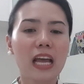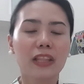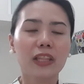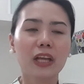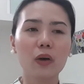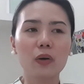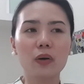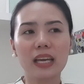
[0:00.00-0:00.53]

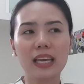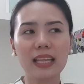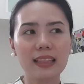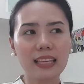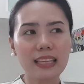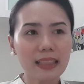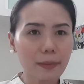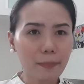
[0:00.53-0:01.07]
Now, in
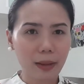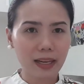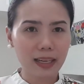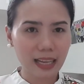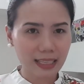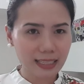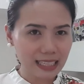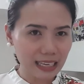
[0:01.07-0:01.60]

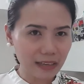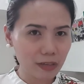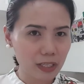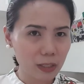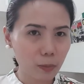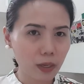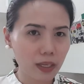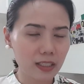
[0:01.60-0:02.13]
independence and
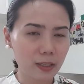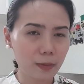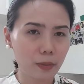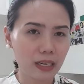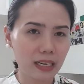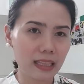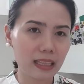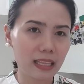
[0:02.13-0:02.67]

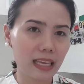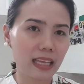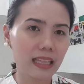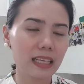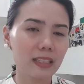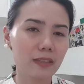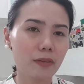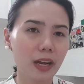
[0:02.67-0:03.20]
responsibility, it
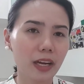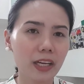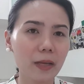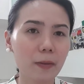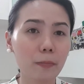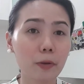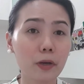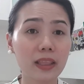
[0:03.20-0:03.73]
is very
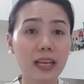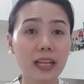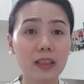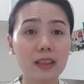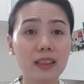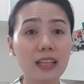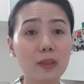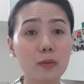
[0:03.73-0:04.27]

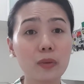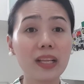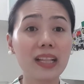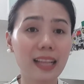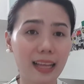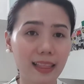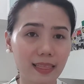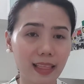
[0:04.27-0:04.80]
important that we
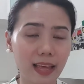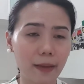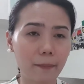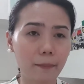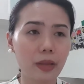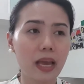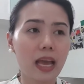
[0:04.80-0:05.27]
let them.